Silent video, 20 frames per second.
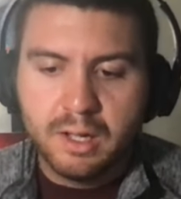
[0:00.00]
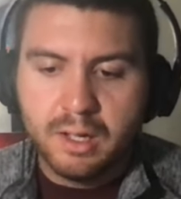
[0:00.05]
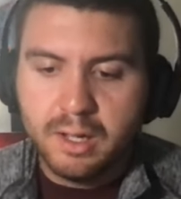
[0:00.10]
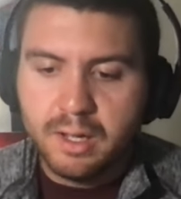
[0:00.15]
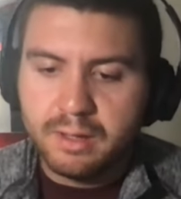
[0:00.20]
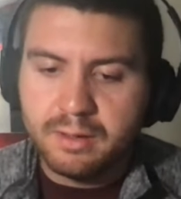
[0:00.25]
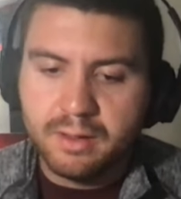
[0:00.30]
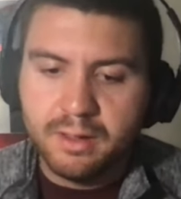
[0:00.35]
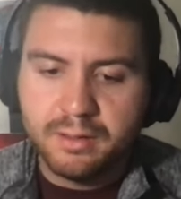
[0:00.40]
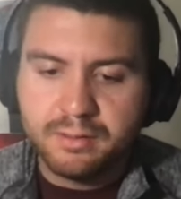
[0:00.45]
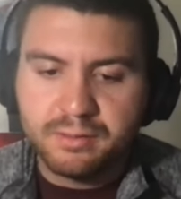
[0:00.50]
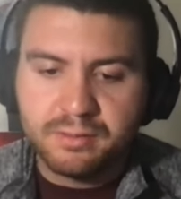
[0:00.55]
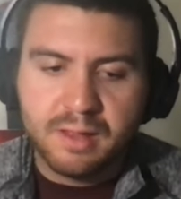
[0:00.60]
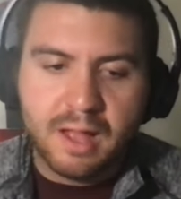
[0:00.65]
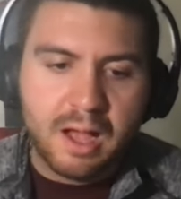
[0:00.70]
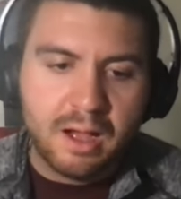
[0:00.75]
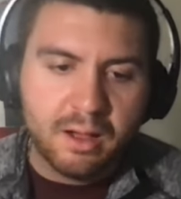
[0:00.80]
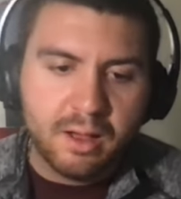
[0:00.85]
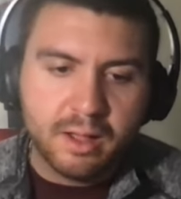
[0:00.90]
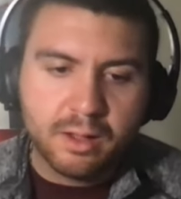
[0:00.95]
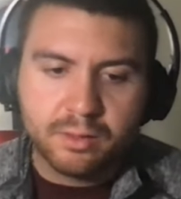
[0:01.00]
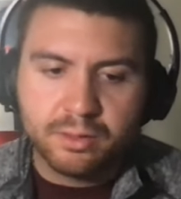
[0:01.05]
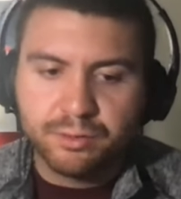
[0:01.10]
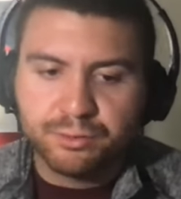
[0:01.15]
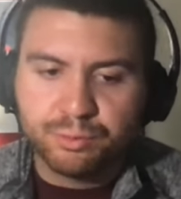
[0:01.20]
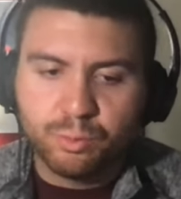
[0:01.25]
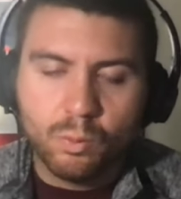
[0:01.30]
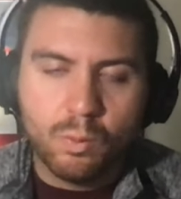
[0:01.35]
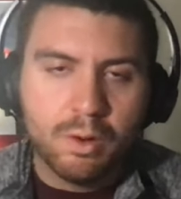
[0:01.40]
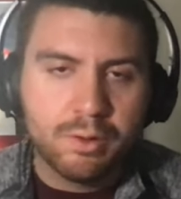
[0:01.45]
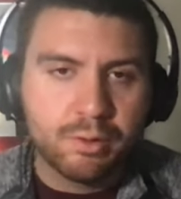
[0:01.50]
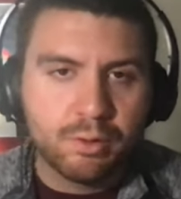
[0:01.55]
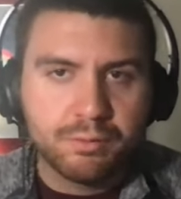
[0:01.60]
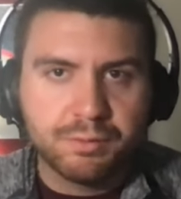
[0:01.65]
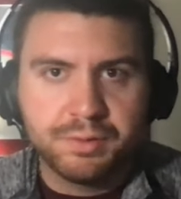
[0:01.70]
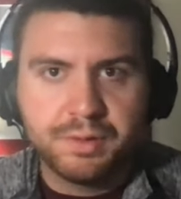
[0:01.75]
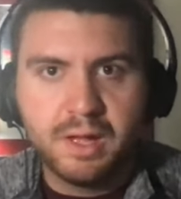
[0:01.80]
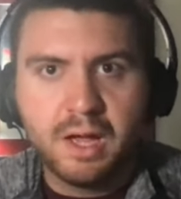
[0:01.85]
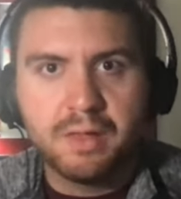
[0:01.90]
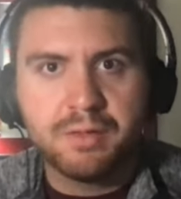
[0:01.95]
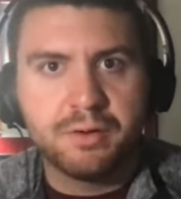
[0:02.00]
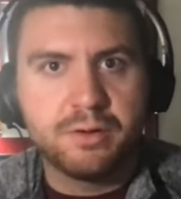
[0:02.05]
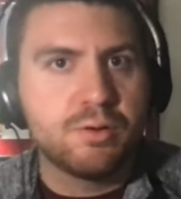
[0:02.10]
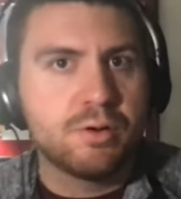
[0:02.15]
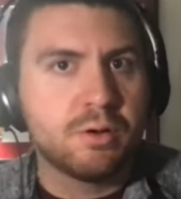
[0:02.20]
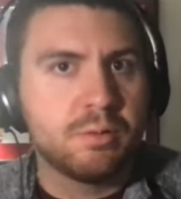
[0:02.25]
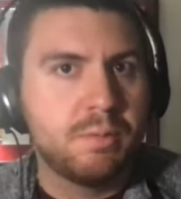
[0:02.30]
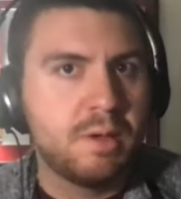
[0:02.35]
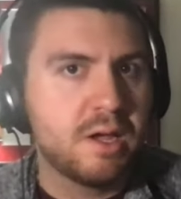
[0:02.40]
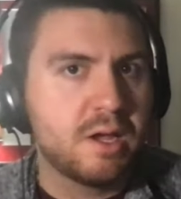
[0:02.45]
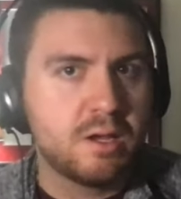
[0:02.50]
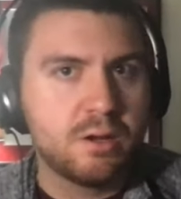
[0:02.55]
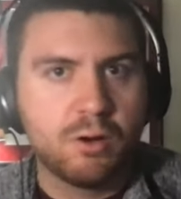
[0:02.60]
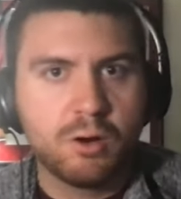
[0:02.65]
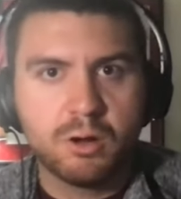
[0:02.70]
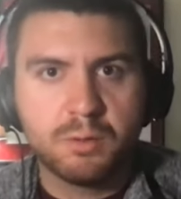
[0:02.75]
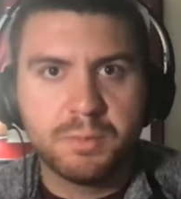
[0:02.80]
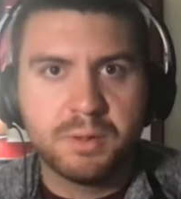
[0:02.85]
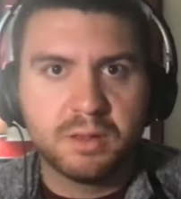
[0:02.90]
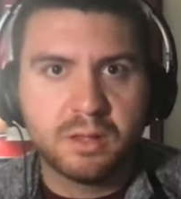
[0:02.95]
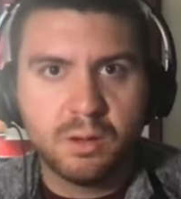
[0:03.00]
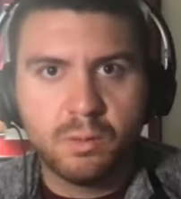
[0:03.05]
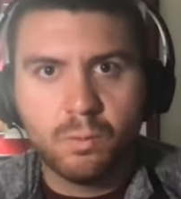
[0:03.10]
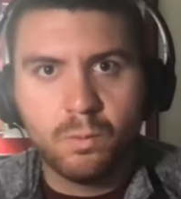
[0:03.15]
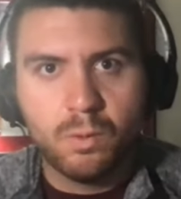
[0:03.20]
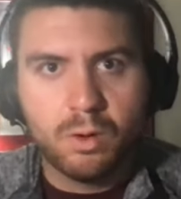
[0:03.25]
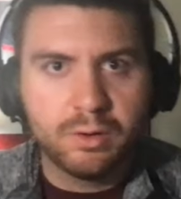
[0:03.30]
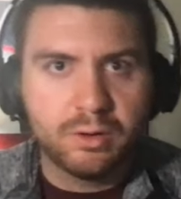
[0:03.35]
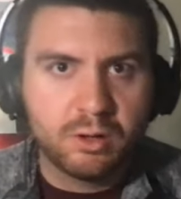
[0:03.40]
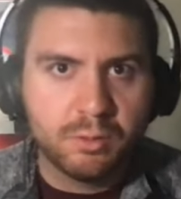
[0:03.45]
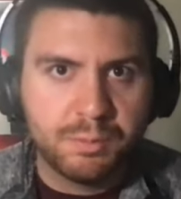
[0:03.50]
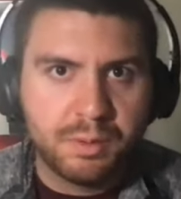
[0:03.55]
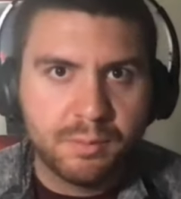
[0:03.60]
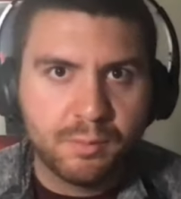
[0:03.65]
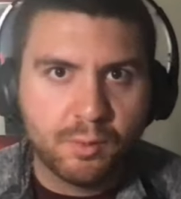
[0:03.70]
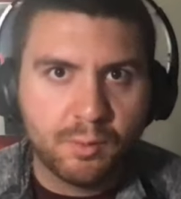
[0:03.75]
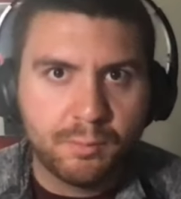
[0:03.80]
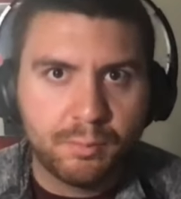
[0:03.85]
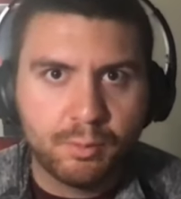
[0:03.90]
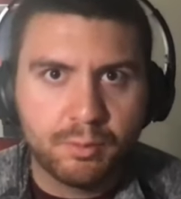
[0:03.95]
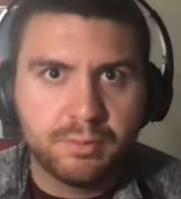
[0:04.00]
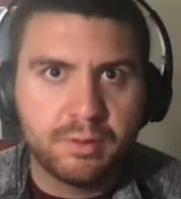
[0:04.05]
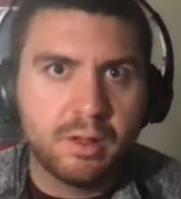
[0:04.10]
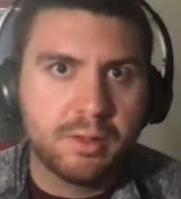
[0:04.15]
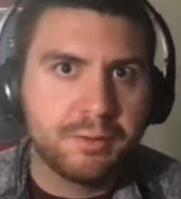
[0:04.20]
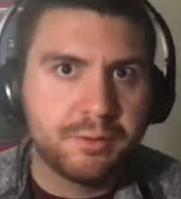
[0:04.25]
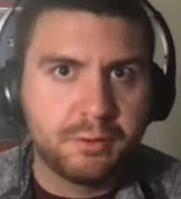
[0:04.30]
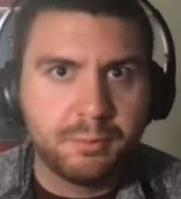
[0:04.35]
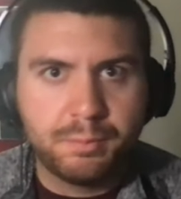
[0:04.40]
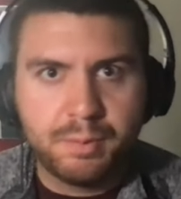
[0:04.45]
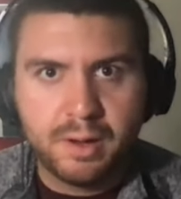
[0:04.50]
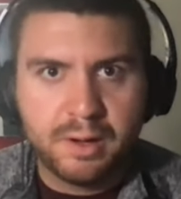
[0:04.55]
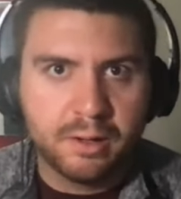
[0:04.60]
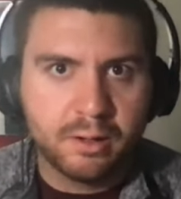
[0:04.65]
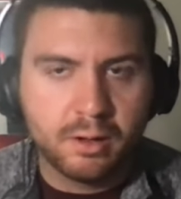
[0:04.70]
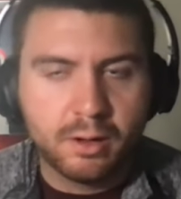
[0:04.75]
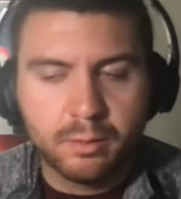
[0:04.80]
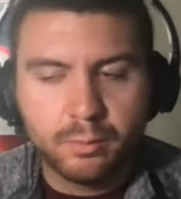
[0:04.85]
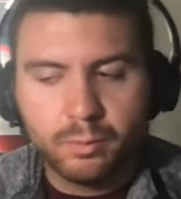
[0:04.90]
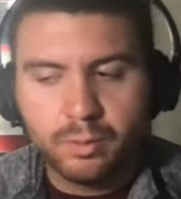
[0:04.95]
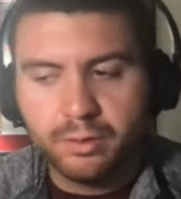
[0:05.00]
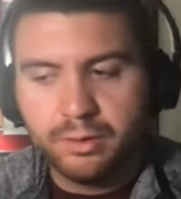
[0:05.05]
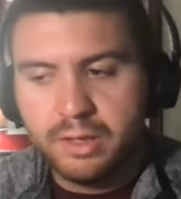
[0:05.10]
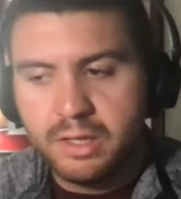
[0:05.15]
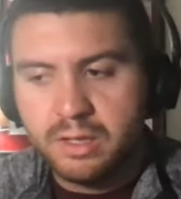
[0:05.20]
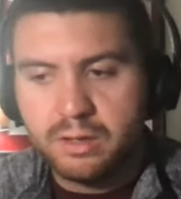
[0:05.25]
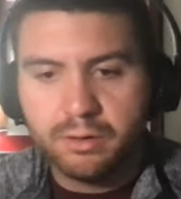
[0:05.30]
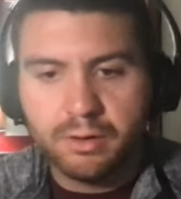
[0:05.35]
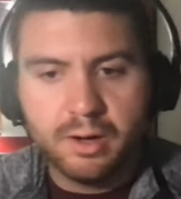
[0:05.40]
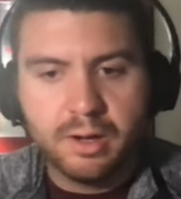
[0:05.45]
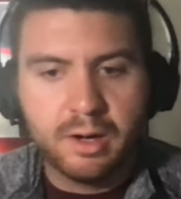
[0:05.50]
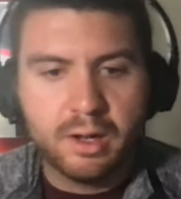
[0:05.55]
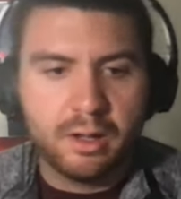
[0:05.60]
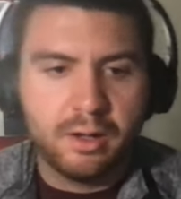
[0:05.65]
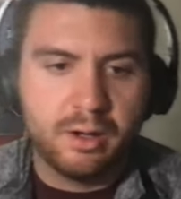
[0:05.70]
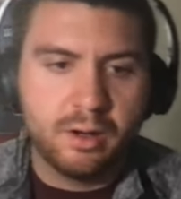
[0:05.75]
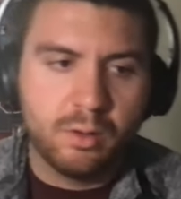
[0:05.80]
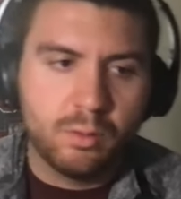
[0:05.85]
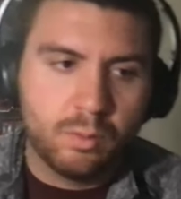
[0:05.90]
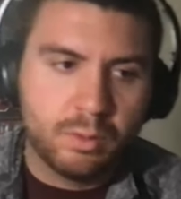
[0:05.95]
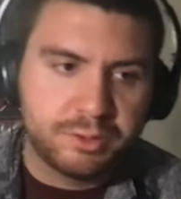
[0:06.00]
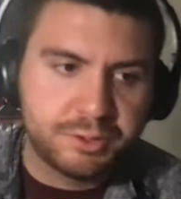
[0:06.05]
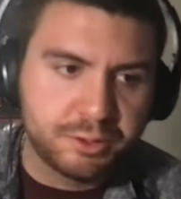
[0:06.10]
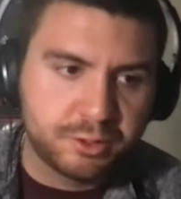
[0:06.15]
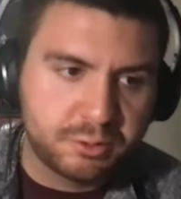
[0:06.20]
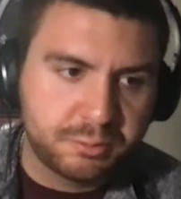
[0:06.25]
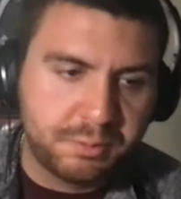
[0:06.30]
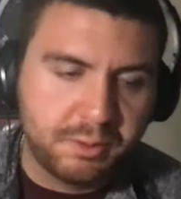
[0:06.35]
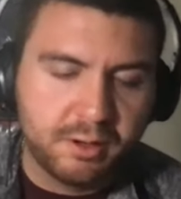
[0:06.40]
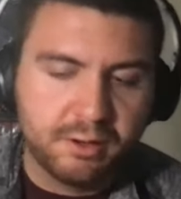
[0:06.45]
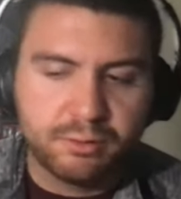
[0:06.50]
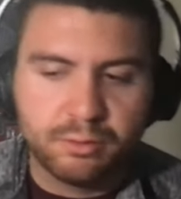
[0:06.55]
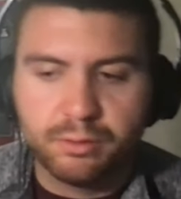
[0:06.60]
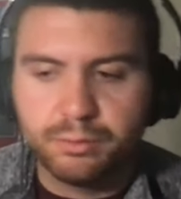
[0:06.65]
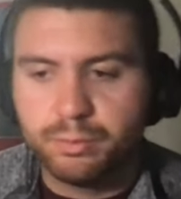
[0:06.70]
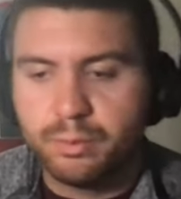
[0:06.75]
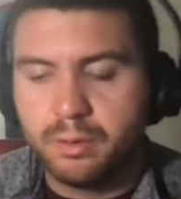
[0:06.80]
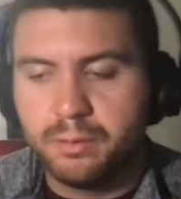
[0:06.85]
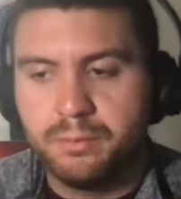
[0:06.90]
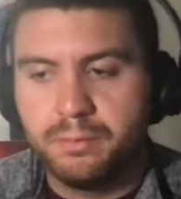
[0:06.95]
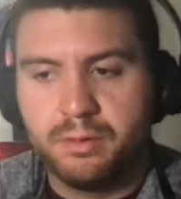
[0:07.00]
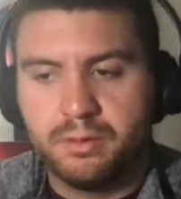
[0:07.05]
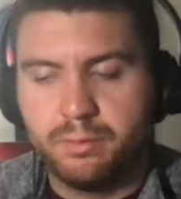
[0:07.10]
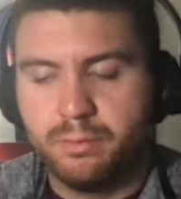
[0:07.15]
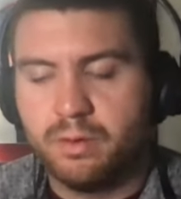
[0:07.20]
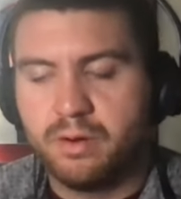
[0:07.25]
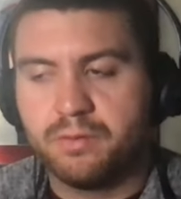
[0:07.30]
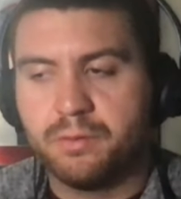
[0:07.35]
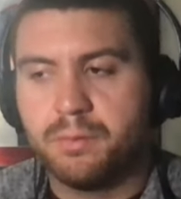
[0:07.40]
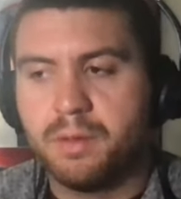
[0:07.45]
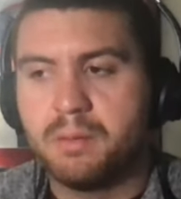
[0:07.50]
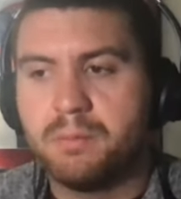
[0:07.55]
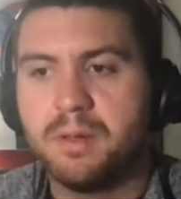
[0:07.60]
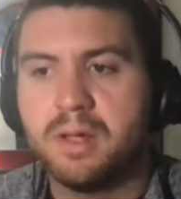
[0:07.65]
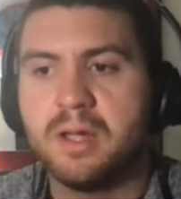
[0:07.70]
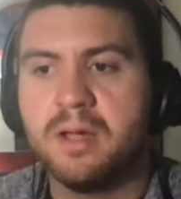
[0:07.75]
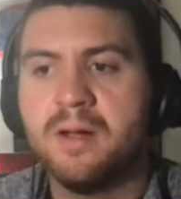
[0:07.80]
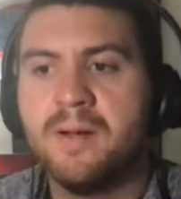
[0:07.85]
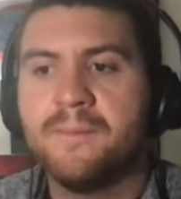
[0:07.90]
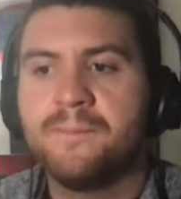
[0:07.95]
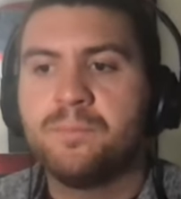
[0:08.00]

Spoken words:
It's not like there's one over the other. You can make an argument that one could be more important than the other, depending on what league you're in, you know, what your experience was, whatever it may be.